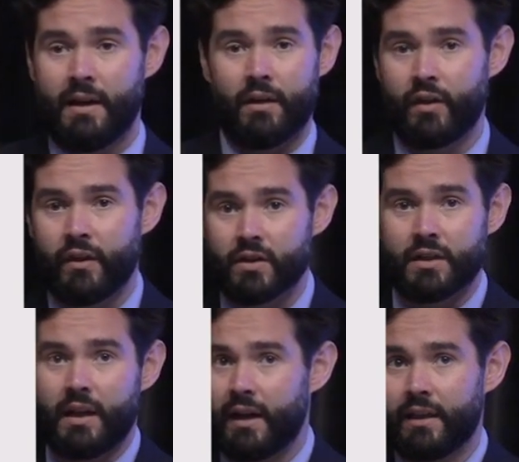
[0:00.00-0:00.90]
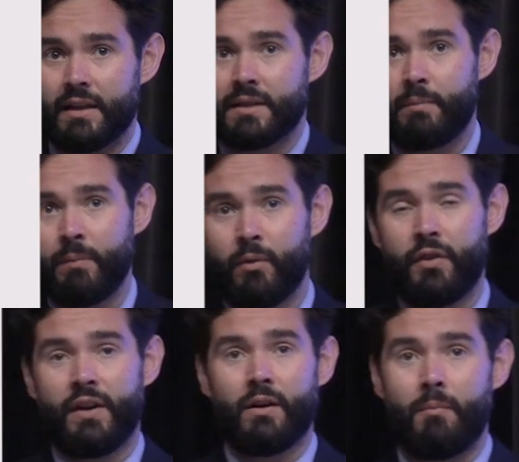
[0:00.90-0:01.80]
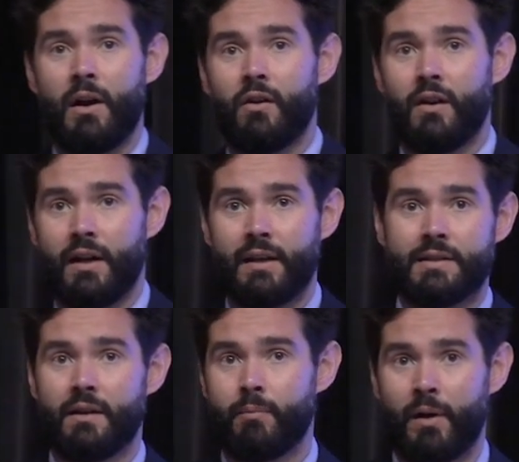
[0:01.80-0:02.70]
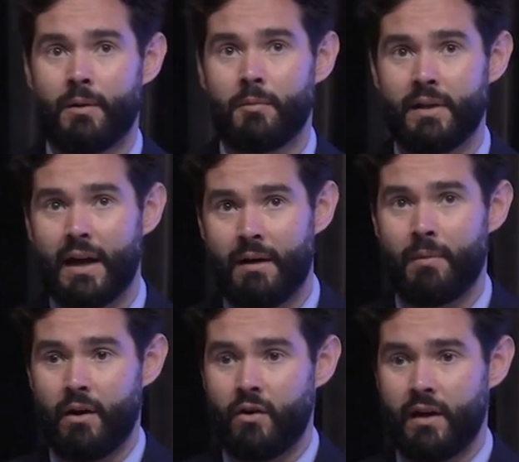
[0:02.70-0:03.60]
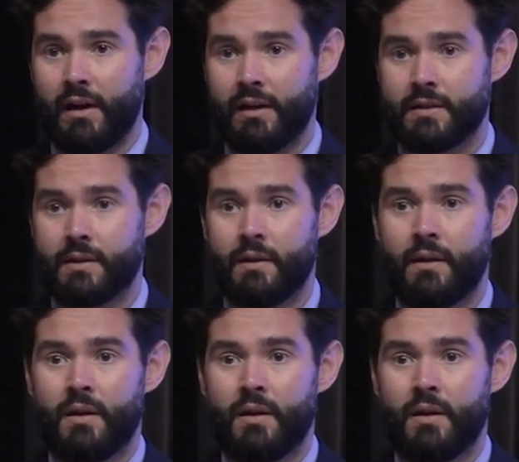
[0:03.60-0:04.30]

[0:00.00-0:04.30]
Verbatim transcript: And then there's a lot of things that people think are myocarditis that are probably not myocarditis.